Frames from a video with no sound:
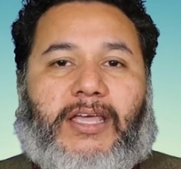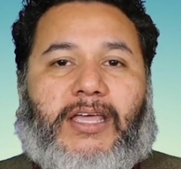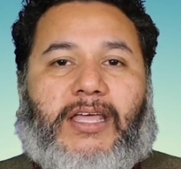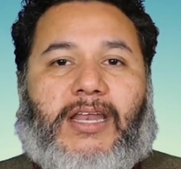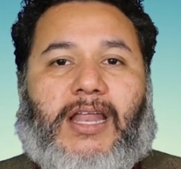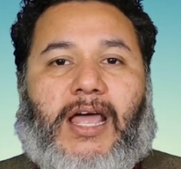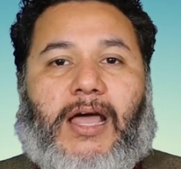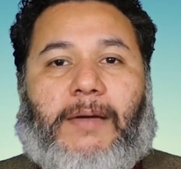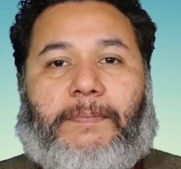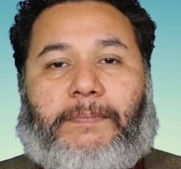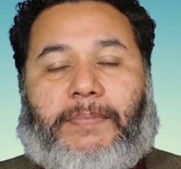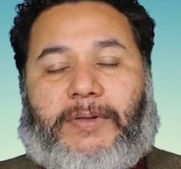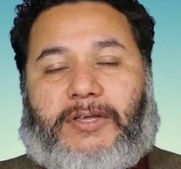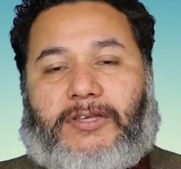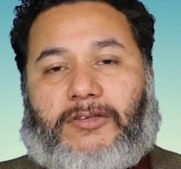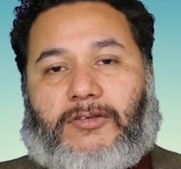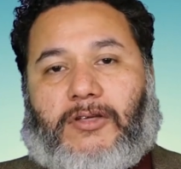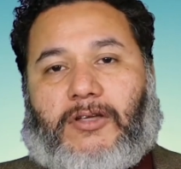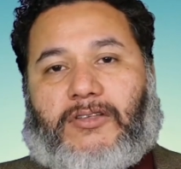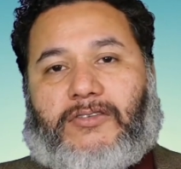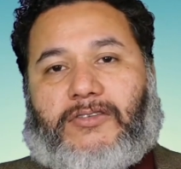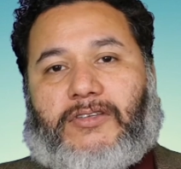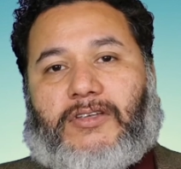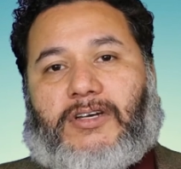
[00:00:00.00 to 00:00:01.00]
And uh,
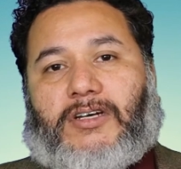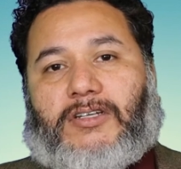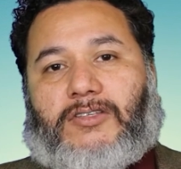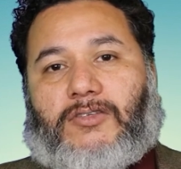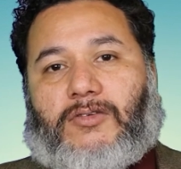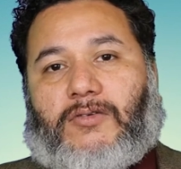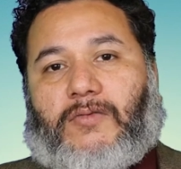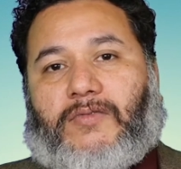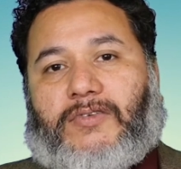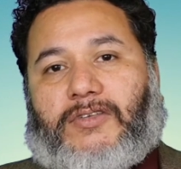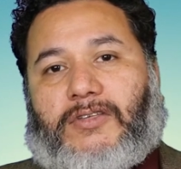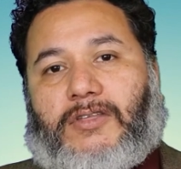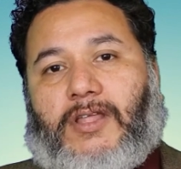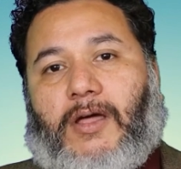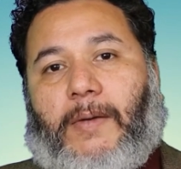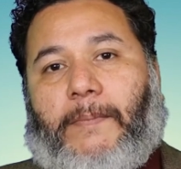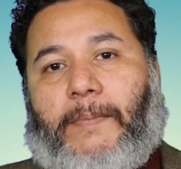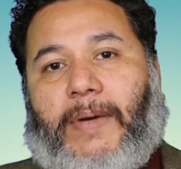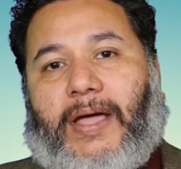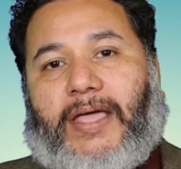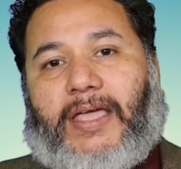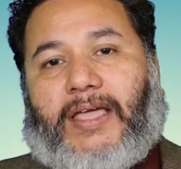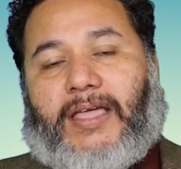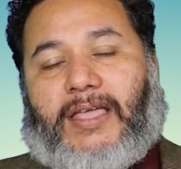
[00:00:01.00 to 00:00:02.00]
please consider to
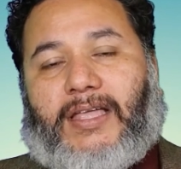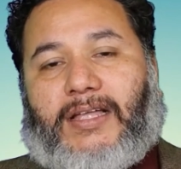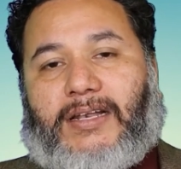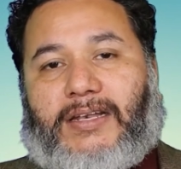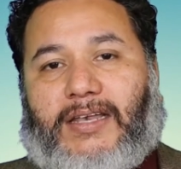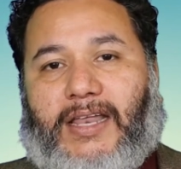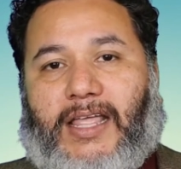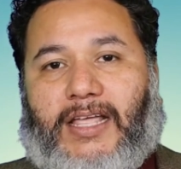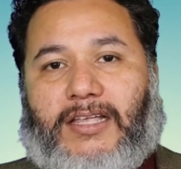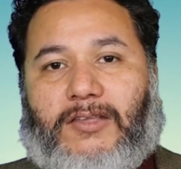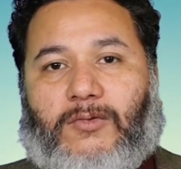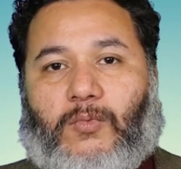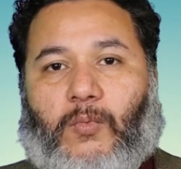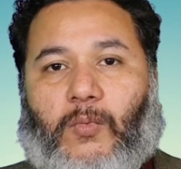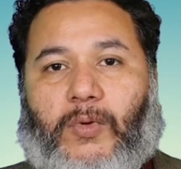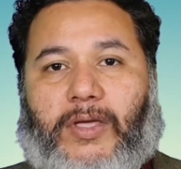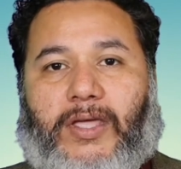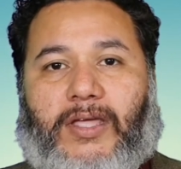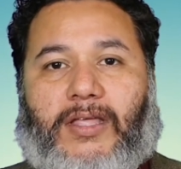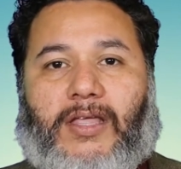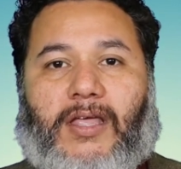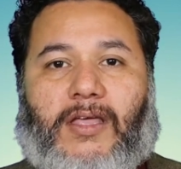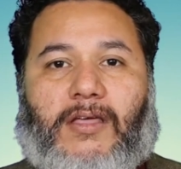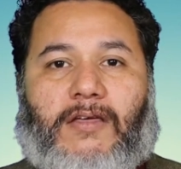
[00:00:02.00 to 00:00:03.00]
stop by again next
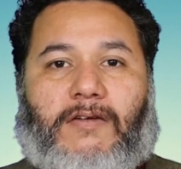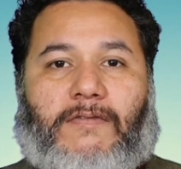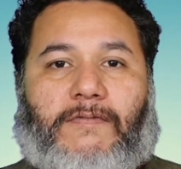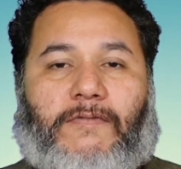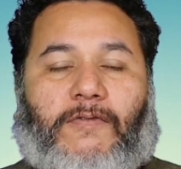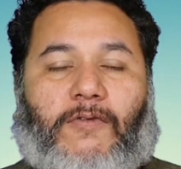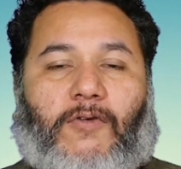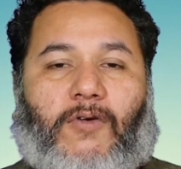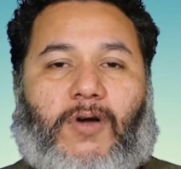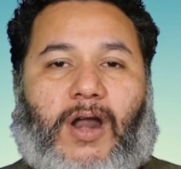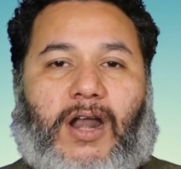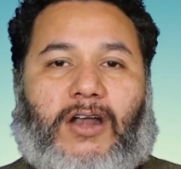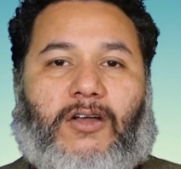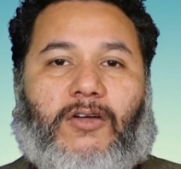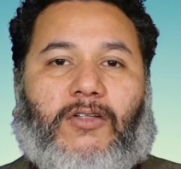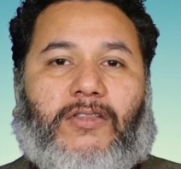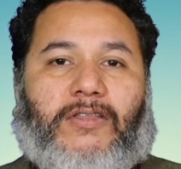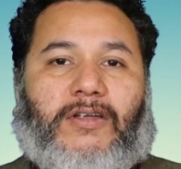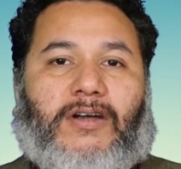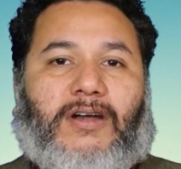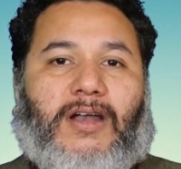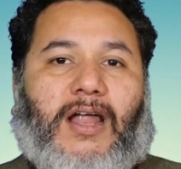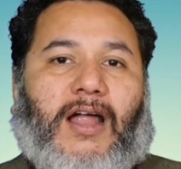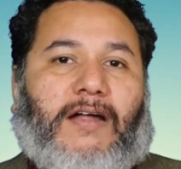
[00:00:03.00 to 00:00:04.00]
week for
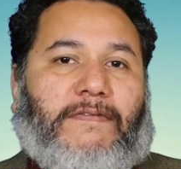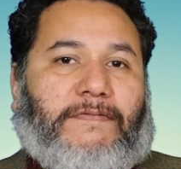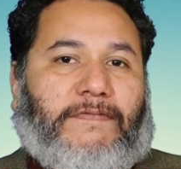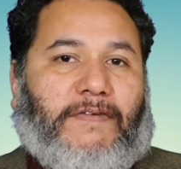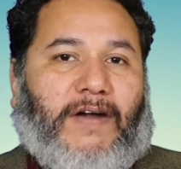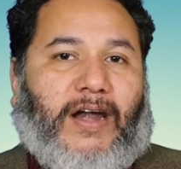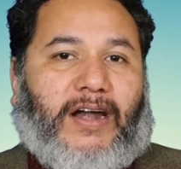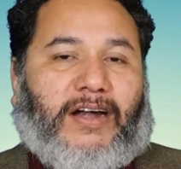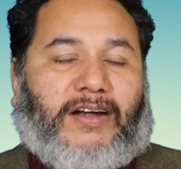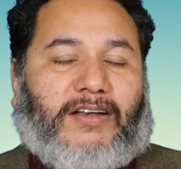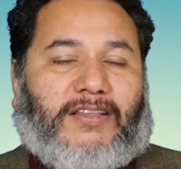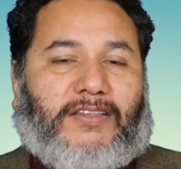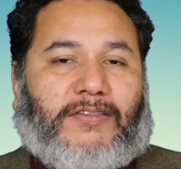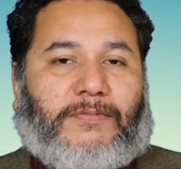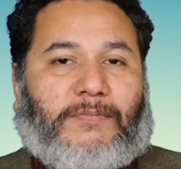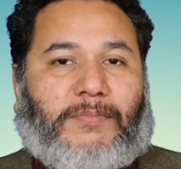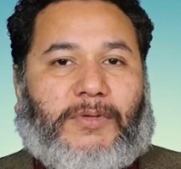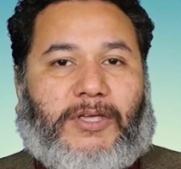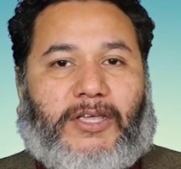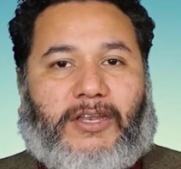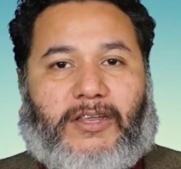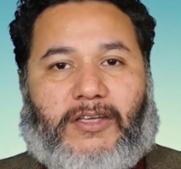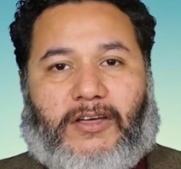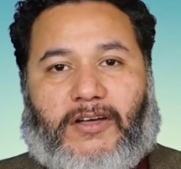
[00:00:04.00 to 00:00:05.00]
another uh, fragrance
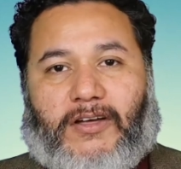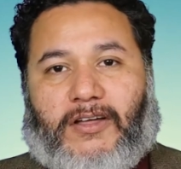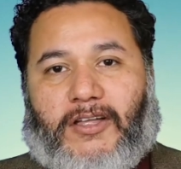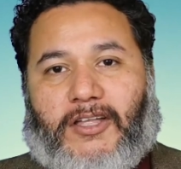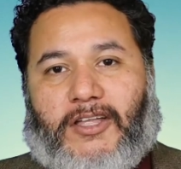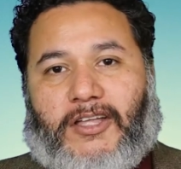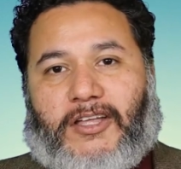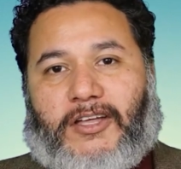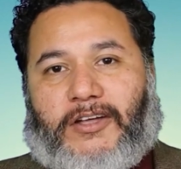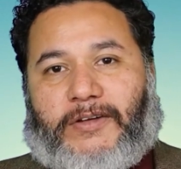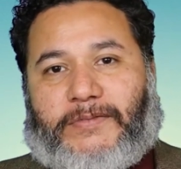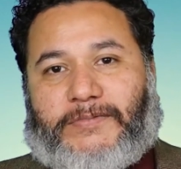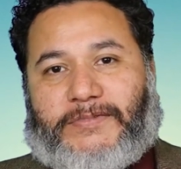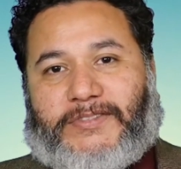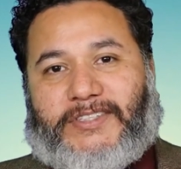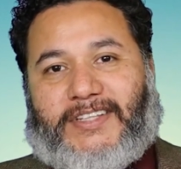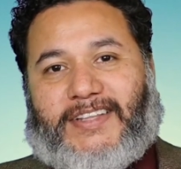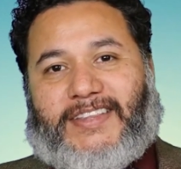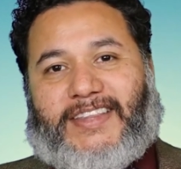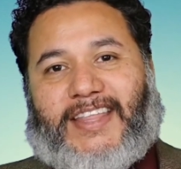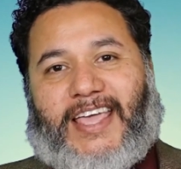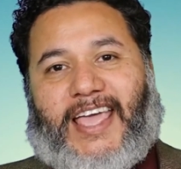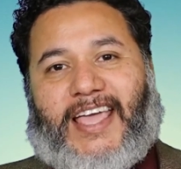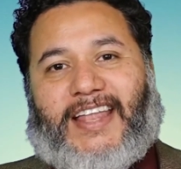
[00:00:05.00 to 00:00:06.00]
video.
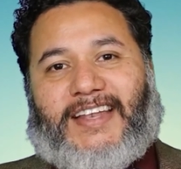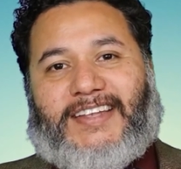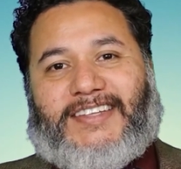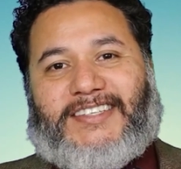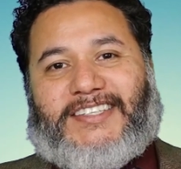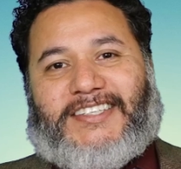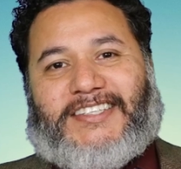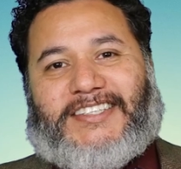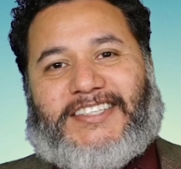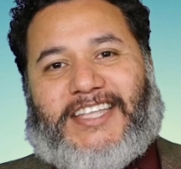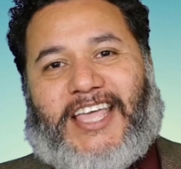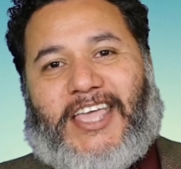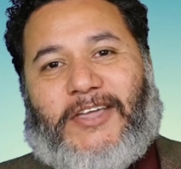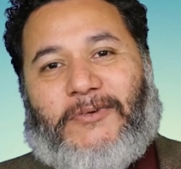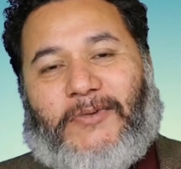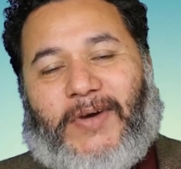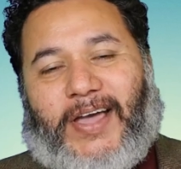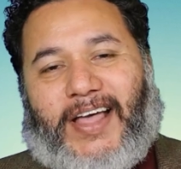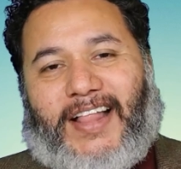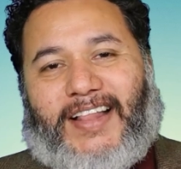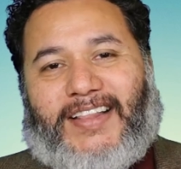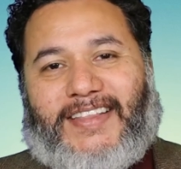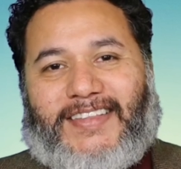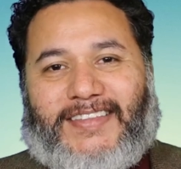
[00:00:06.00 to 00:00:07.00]
Until then, stay
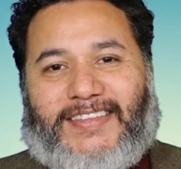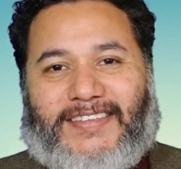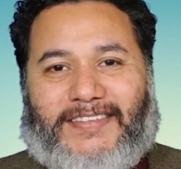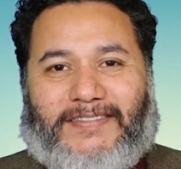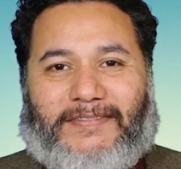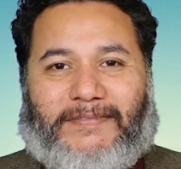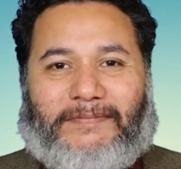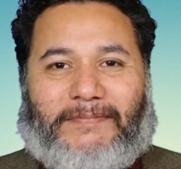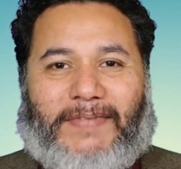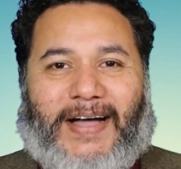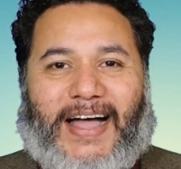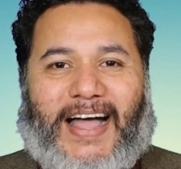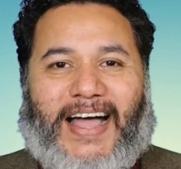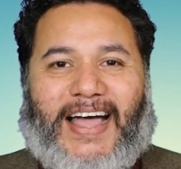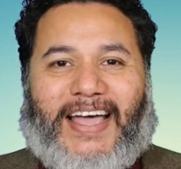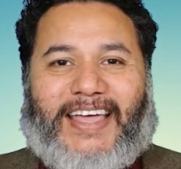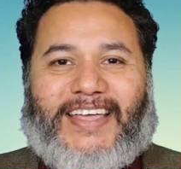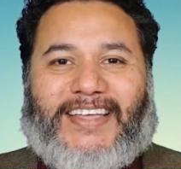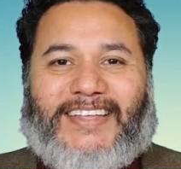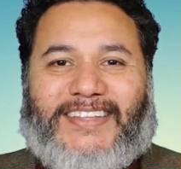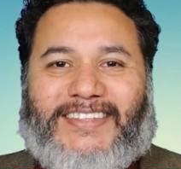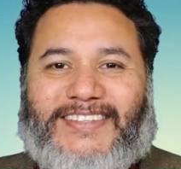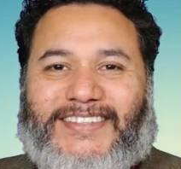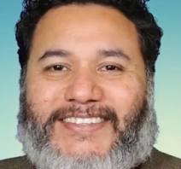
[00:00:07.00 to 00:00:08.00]
well.
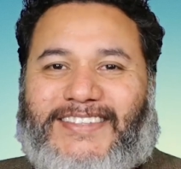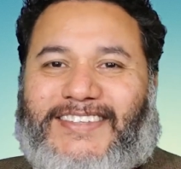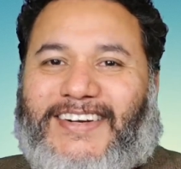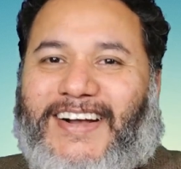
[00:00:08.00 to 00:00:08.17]
Bye.